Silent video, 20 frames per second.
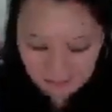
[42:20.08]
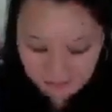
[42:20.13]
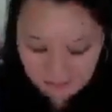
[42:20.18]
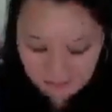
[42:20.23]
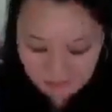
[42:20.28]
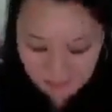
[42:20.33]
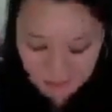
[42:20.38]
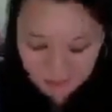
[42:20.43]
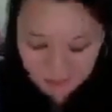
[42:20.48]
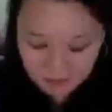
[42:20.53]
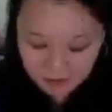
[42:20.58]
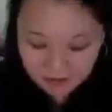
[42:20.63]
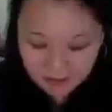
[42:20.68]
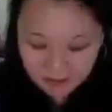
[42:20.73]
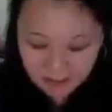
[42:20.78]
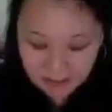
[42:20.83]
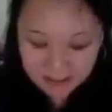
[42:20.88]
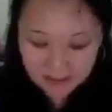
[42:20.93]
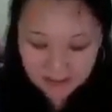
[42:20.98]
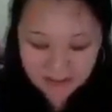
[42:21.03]
I meant
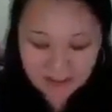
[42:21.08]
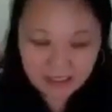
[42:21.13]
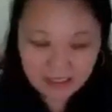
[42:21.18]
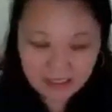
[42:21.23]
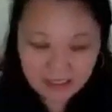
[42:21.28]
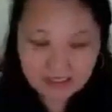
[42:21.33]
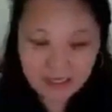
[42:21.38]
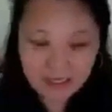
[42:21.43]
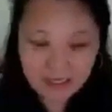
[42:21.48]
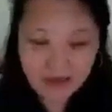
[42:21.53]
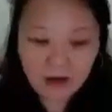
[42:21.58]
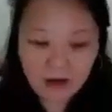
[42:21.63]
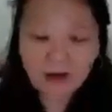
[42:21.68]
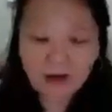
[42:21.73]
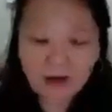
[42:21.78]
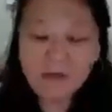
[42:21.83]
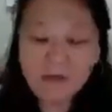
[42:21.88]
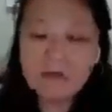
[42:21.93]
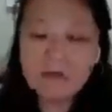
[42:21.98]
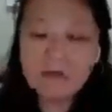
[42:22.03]
here,
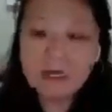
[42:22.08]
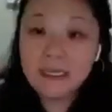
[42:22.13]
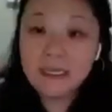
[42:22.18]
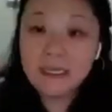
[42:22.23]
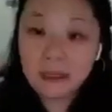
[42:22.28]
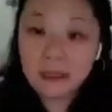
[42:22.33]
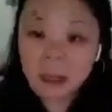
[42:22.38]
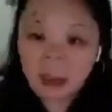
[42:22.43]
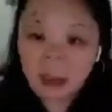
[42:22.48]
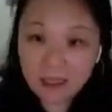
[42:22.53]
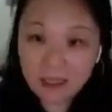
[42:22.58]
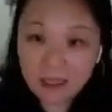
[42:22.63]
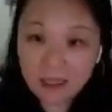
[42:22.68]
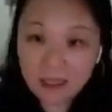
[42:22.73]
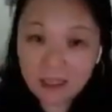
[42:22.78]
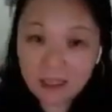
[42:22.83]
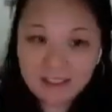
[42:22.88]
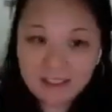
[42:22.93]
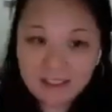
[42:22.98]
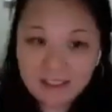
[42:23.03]
most teachers,
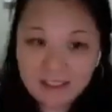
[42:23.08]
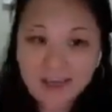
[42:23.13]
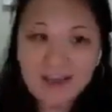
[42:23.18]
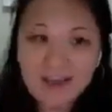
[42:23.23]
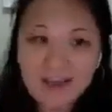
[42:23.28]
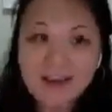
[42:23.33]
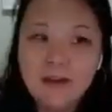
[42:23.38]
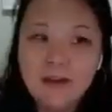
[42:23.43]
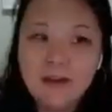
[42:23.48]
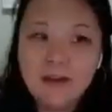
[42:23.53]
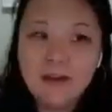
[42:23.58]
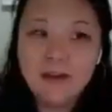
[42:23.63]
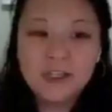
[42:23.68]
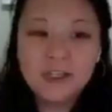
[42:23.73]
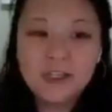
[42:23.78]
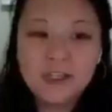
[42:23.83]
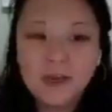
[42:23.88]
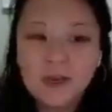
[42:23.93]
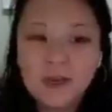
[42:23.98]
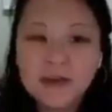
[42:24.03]
they say, oh, I read
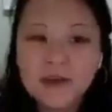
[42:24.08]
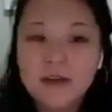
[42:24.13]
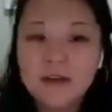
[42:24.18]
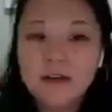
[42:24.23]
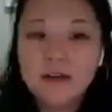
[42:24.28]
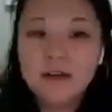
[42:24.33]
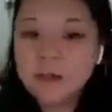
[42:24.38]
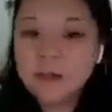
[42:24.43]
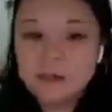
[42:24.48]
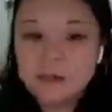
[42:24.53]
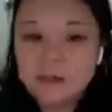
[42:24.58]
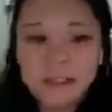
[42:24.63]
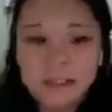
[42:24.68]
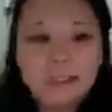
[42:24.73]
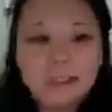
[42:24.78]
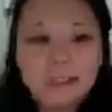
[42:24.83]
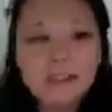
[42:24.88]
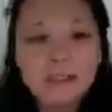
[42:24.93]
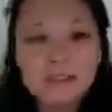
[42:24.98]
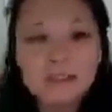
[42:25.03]
a lot
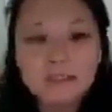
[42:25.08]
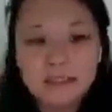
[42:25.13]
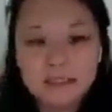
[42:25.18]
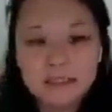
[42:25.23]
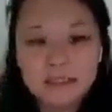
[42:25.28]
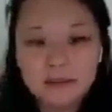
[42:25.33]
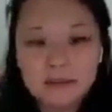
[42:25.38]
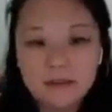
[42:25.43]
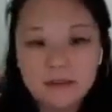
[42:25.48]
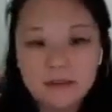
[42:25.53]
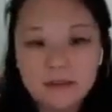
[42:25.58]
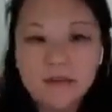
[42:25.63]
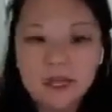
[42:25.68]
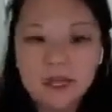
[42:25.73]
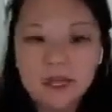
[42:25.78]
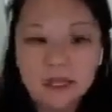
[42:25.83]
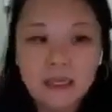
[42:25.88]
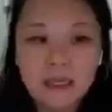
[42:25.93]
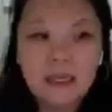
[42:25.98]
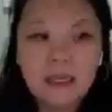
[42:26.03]
and I watch a lot of
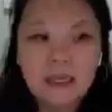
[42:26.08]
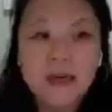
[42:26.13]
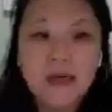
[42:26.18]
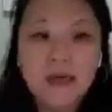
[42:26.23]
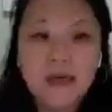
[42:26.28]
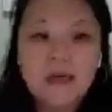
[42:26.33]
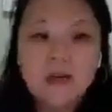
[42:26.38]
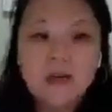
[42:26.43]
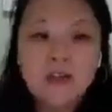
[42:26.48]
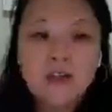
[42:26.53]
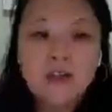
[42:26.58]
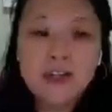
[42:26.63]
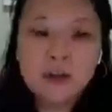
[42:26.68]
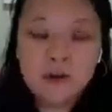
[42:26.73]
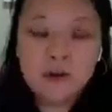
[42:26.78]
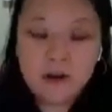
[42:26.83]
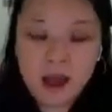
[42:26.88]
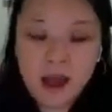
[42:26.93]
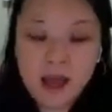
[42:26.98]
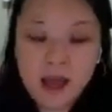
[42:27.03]
movies and
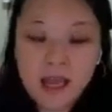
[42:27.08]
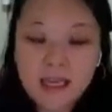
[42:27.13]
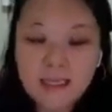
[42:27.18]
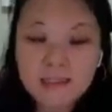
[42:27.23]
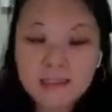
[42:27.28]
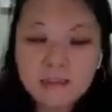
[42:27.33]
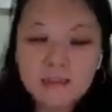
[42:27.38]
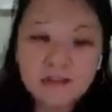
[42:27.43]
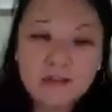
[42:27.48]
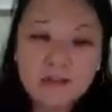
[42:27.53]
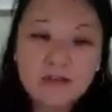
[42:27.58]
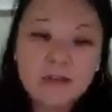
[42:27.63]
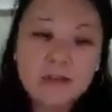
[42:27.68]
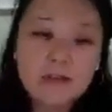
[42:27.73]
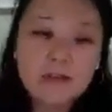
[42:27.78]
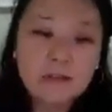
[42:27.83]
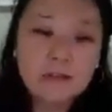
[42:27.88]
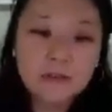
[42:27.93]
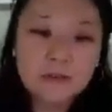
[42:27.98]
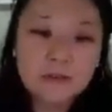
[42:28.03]
series. Okay,
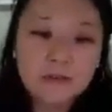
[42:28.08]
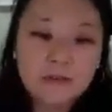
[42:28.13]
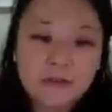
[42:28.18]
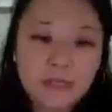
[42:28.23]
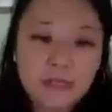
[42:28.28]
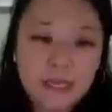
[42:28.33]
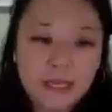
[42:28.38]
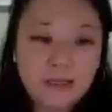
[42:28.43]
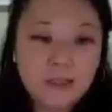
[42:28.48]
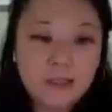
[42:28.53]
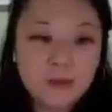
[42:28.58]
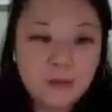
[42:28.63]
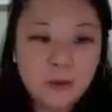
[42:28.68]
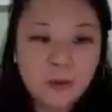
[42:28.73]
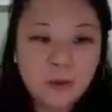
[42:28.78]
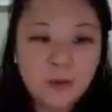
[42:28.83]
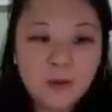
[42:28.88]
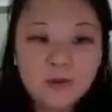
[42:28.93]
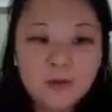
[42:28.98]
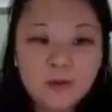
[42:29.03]

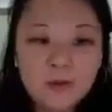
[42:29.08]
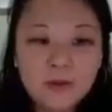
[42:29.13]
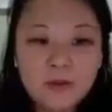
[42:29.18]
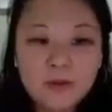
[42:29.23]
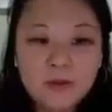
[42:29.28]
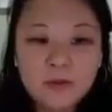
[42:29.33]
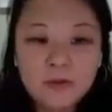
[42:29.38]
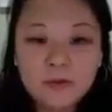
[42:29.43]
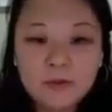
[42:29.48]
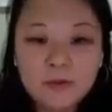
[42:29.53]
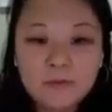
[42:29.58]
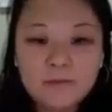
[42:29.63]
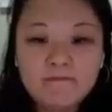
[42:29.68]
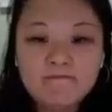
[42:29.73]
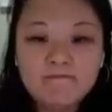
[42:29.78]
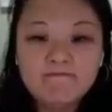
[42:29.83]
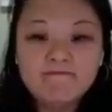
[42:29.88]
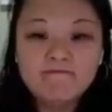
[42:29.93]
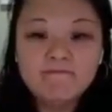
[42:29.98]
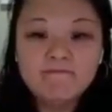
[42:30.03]
try to
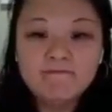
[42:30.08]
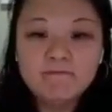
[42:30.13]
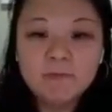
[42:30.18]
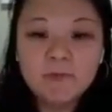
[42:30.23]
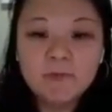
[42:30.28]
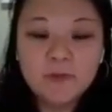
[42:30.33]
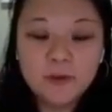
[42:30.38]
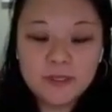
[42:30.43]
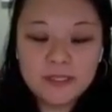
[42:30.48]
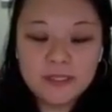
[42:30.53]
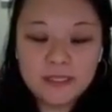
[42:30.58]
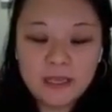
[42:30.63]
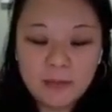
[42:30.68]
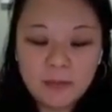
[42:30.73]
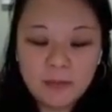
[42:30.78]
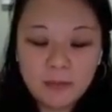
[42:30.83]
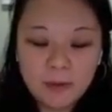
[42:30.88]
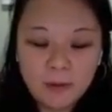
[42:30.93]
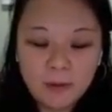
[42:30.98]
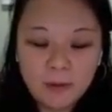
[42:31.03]
get exposed
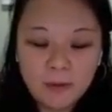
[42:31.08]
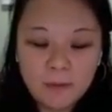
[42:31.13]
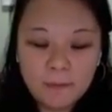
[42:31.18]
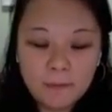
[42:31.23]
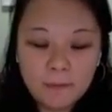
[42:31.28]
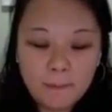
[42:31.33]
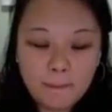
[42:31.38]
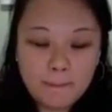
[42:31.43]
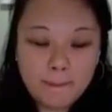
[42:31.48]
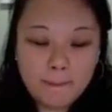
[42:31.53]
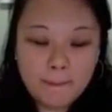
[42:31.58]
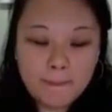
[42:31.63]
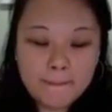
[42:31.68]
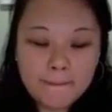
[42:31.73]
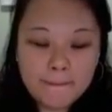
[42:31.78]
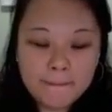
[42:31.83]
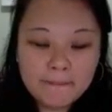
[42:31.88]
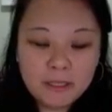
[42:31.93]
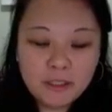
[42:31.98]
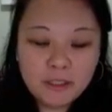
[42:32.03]
to,
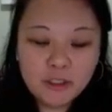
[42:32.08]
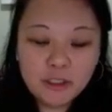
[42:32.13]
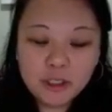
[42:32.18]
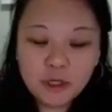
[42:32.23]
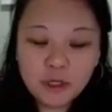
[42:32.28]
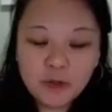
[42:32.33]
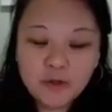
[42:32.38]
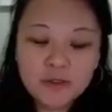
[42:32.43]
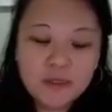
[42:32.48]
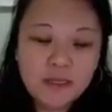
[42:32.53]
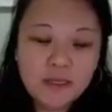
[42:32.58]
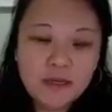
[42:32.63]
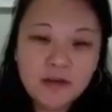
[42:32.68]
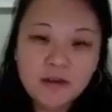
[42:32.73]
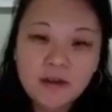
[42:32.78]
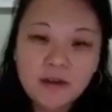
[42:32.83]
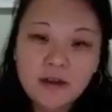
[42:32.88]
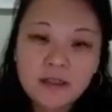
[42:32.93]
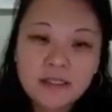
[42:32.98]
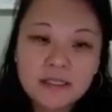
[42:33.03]
for
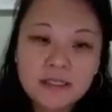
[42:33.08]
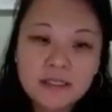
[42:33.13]
example,